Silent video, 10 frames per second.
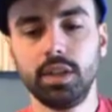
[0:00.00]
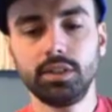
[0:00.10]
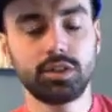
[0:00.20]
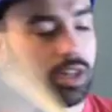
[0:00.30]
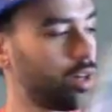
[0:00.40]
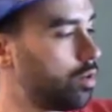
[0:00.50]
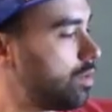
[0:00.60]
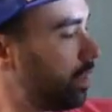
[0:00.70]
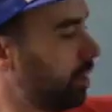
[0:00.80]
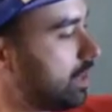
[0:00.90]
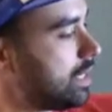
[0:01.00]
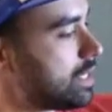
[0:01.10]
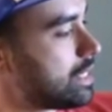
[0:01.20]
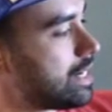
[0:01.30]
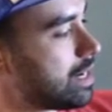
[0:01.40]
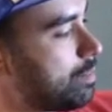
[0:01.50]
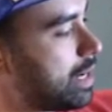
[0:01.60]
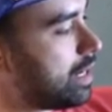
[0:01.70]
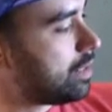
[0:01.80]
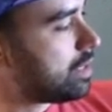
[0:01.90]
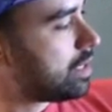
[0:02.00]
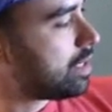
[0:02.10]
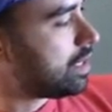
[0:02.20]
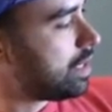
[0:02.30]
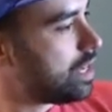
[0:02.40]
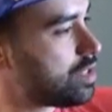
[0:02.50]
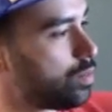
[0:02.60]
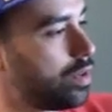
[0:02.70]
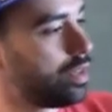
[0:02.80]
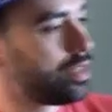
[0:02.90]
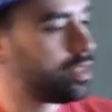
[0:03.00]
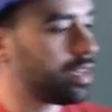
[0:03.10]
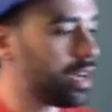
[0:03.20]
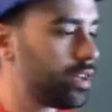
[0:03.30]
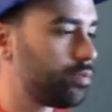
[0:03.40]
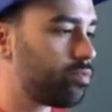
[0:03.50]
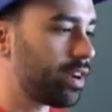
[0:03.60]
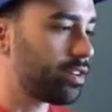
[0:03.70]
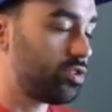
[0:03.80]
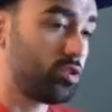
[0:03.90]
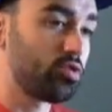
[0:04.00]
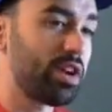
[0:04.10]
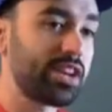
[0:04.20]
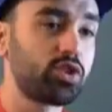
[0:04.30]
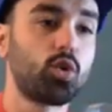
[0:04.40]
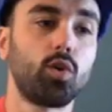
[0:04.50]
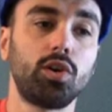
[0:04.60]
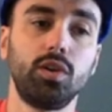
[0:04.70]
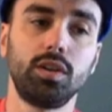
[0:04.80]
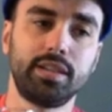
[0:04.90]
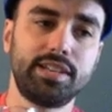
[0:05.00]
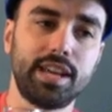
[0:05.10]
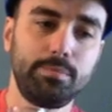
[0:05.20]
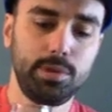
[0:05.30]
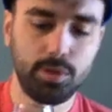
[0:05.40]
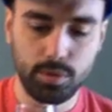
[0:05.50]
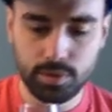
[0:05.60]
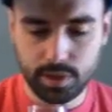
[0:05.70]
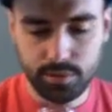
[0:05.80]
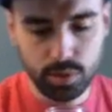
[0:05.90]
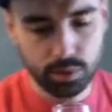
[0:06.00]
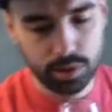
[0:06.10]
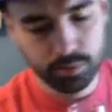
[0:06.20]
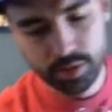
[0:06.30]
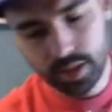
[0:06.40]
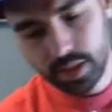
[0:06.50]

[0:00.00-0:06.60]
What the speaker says: So let's talk about Eastwood's directorial debut, if you will.